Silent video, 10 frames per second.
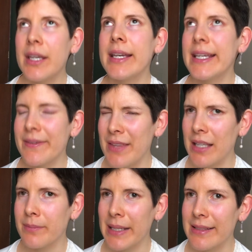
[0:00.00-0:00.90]
if
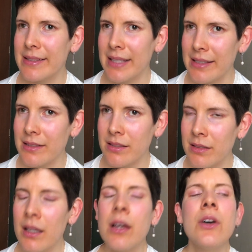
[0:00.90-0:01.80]
that makes sense.
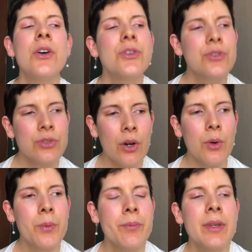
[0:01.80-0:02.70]

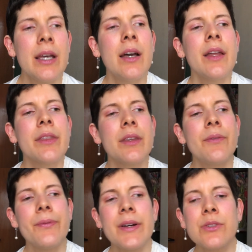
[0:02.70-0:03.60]
So the
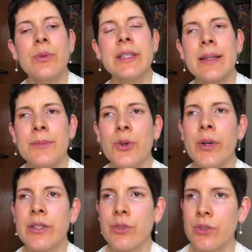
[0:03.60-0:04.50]
first one I'm
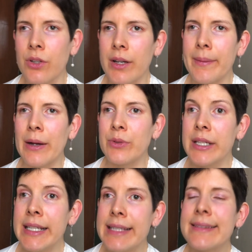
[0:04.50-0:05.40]
going to talk about
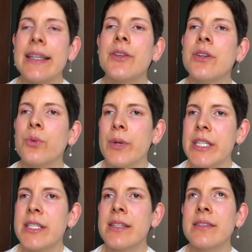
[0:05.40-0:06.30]
is The
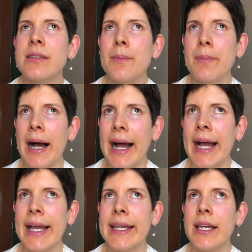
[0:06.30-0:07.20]
Witches
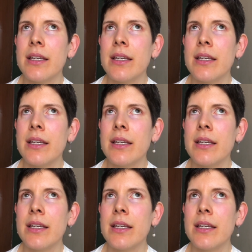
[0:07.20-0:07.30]
by